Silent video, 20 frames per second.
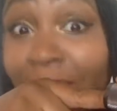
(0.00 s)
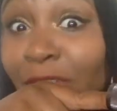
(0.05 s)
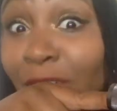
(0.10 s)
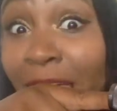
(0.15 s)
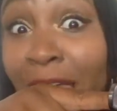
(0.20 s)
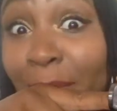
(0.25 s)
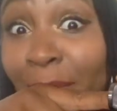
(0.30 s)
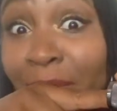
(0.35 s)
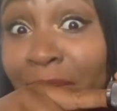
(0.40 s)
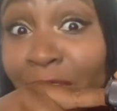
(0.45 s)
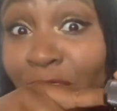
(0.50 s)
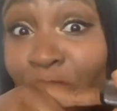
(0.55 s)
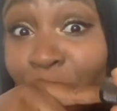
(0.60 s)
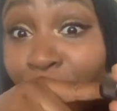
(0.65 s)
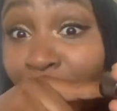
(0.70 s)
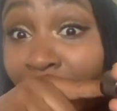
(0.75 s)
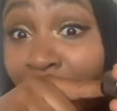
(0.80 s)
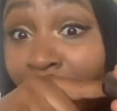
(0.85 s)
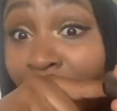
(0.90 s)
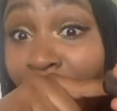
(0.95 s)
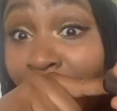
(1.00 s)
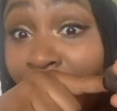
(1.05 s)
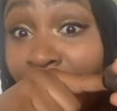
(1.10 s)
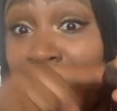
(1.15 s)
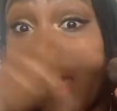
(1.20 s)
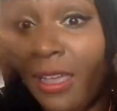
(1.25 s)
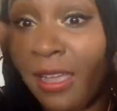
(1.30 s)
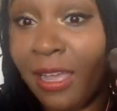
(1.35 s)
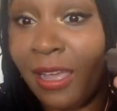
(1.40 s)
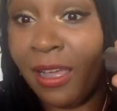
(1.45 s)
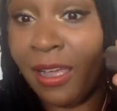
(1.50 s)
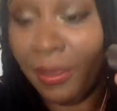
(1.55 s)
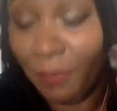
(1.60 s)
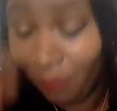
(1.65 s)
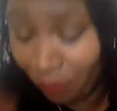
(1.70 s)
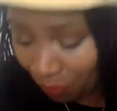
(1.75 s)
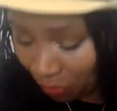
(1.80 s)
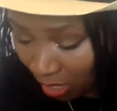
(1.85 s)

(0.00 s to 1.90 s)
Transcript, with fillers: I've got magic, but I don't have that kind.